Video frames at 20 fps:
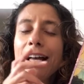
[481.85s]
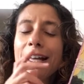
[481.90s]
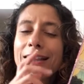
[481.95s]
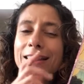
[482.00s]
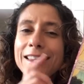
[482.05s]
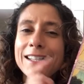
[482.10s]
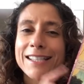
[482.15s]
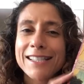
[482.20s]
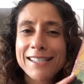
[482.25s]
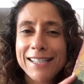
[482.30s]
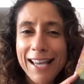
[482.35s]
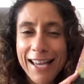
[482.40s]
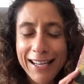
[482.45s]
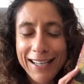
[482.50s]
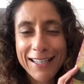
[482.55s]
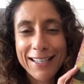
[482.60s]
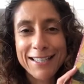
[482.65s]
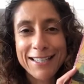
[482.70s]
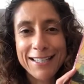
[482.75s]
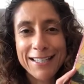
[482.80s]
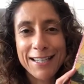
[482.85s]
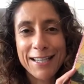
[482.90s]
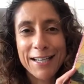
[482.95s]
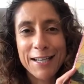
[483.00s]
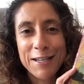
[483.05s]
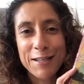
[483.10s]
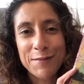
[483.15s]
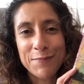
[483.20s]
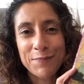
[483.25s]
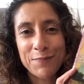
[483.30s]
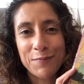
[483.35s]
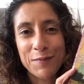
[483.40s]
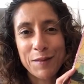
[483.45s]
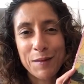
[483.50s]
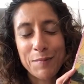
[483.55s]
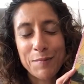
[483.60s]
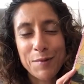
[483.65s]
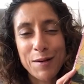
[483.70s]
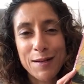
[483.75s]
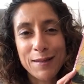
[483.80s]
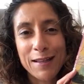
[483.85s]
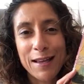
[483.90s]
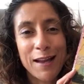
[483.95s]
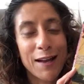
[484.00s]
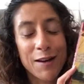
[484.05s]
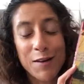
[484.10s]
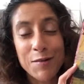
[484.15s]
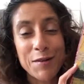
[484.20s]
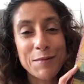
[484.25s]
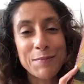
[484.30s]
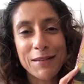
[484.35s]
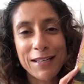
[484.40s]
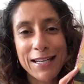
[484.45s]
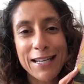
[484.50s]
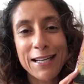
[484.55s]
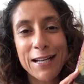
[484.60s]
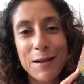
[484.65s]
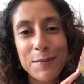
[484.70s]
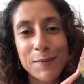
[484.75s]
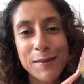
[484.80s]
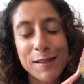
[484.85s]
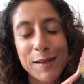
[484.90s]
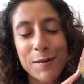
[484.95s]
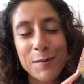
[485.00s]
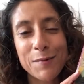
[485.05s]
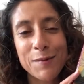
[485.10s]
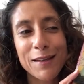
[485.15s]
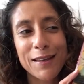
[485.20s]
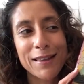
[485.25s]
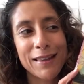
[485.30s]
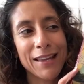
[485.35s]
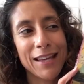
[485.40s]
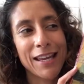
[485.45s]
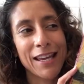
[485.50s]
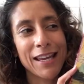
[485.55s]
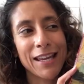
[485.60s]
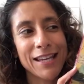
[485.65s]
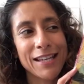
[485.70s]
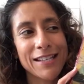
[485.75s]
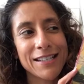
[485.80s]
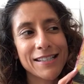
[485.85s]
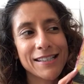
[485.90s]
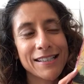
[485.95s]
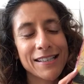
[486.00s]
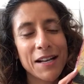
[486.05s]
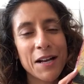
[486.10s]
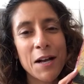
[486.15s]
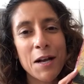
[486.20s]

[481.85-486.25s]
The second agreement he comes up with is